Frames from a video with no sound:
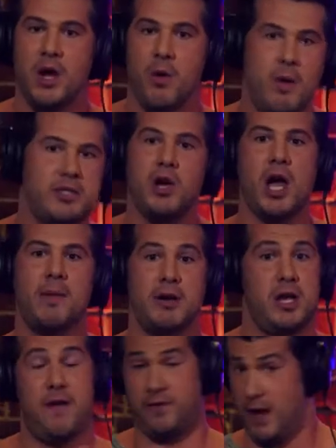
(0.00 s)
When we talk
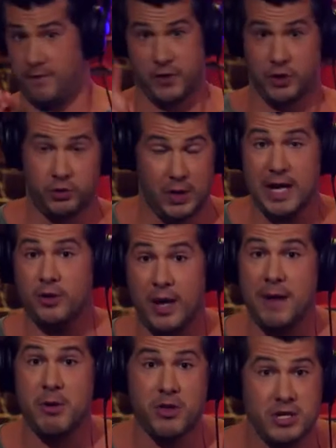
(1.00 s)
about if your
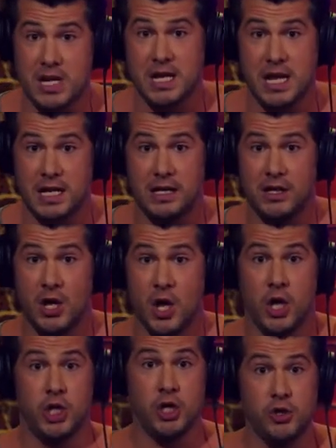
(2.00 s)
great-grandmother didn't eat it,
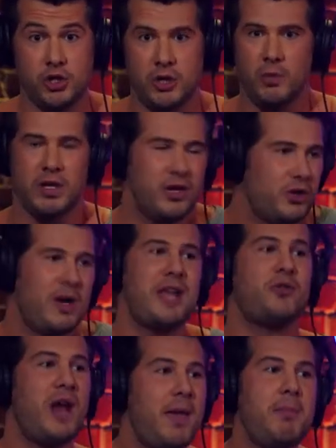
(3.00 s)
you shouldn't. Well, your
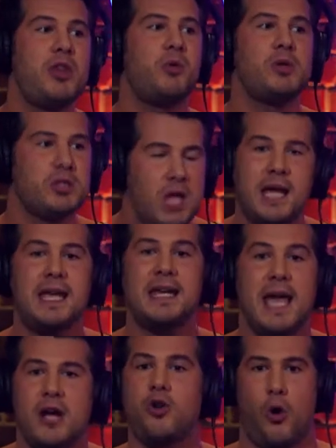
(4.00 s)
great-grandmother was lucky
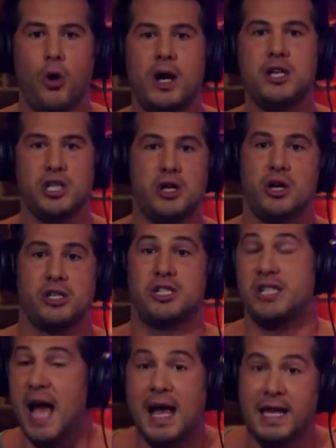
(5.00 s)
to get an orange in her
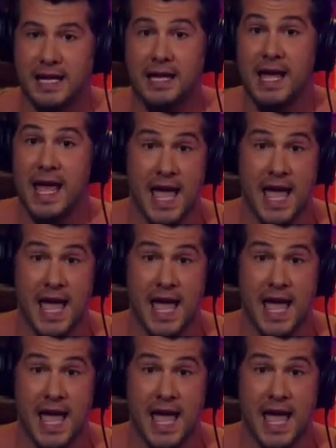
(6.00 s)
stocking.